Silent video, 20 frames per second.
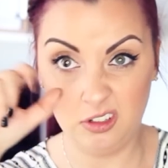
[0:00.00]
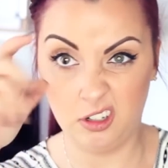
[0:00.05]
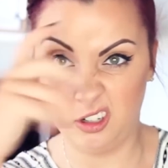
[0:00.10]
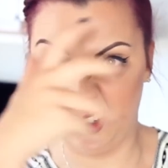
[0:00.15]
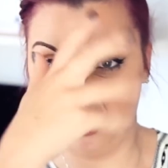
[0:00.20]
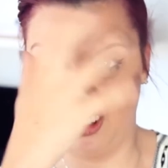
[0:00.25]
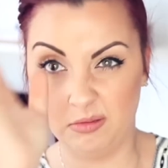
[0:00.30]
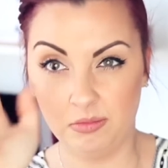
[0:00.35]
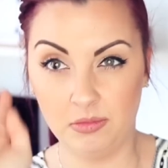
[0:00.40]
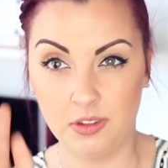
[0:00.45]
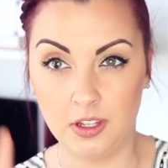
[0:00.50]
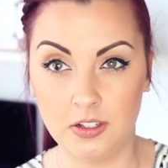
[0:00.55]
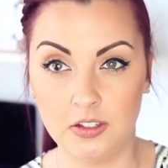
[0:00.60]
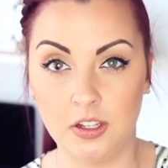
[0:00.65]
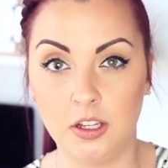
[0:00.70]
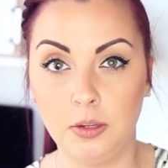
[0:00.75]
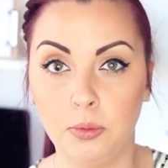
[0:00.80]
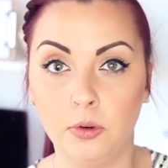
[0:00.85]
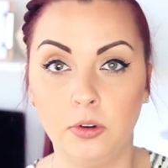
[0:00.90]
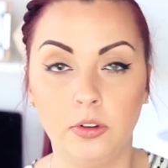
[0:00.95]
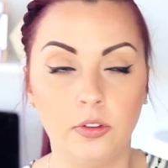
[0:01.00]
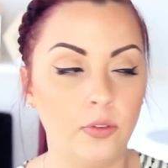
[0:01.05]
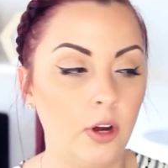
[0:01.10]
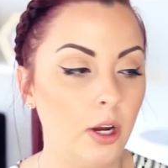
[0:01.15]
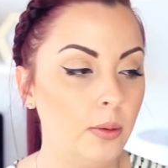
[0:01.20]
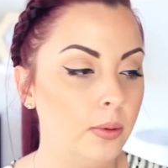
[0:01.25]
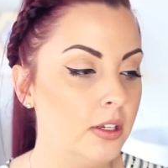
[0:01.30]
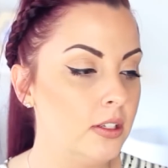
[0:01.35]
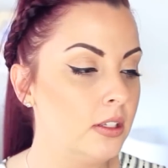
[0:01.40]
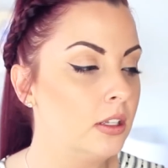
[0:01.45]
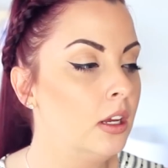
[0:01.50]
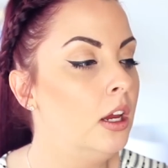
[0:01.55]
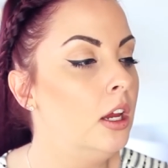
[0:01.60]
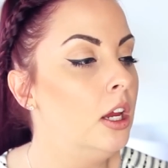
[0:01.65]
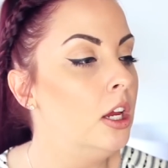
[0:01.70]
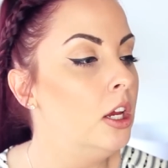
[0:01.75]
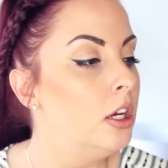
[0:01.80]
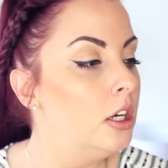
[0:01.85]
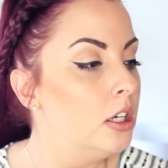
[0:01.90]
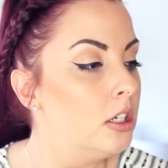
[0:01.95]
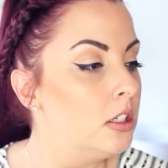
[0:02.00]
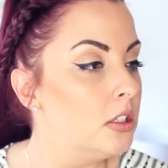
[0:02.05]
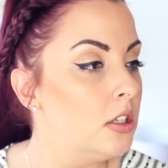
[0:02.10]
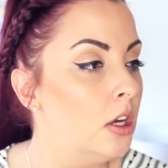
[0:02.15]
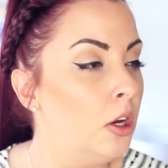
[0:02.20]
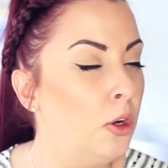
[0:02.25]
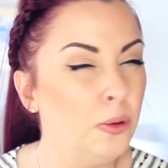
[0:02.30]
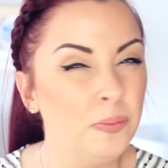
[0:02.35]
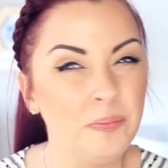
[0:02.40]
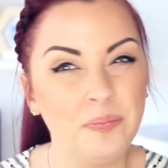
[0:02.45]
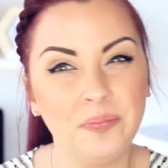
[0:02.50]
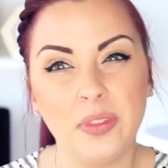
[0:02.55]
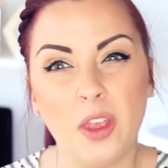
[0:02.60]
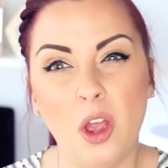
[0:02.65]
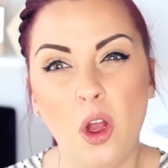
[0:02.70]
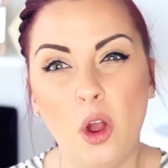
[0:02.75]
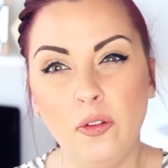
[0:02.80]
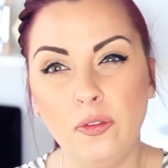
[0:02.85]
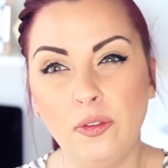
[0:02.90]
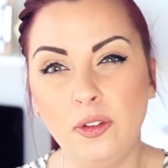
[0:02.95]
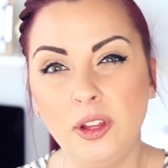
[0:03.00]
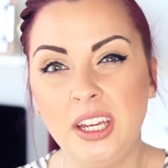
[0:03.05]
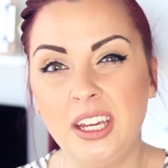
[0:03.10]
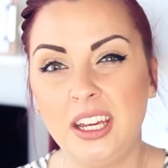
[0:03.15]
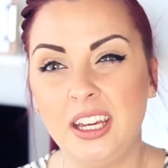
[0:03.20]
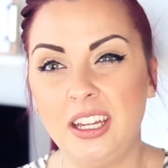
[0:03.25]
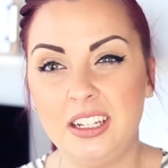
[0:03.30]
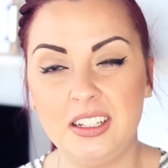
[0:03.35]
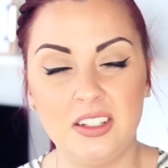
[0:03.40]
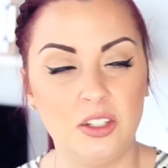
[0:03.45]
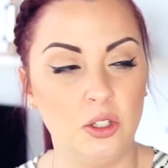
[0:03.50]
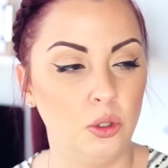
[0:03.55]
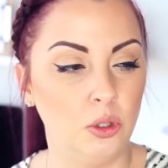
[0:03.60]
you know, the things that you put on the fireplace. So hopefully it is